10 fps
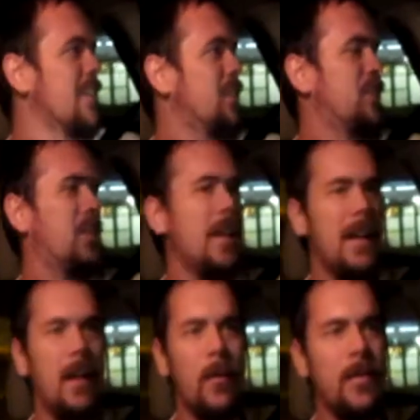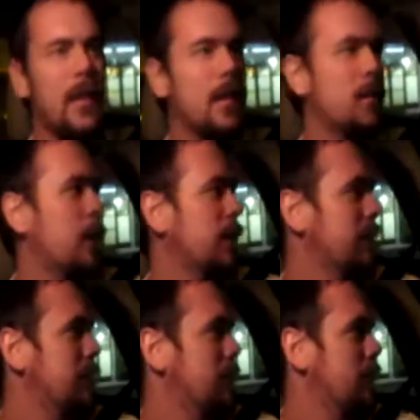Shit, I was not
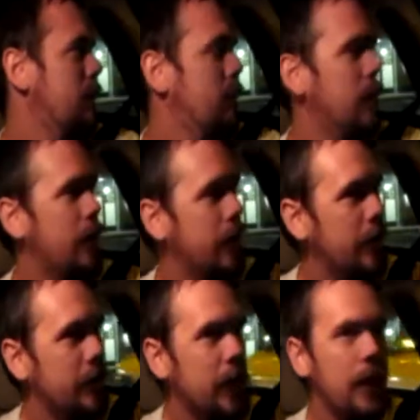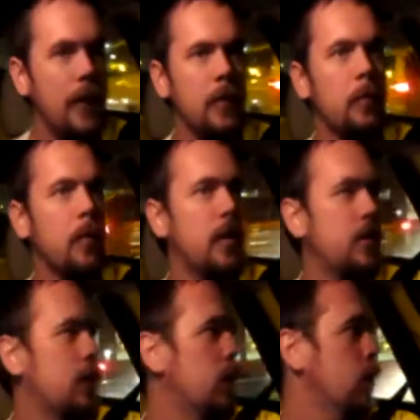expecting a Meditite. That is pretty
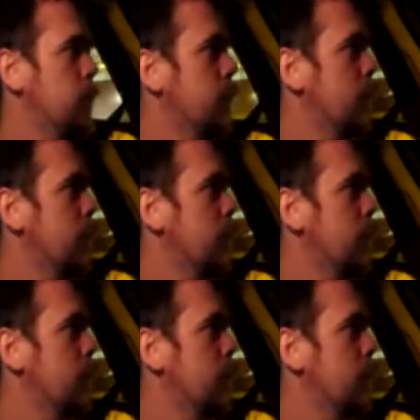dope.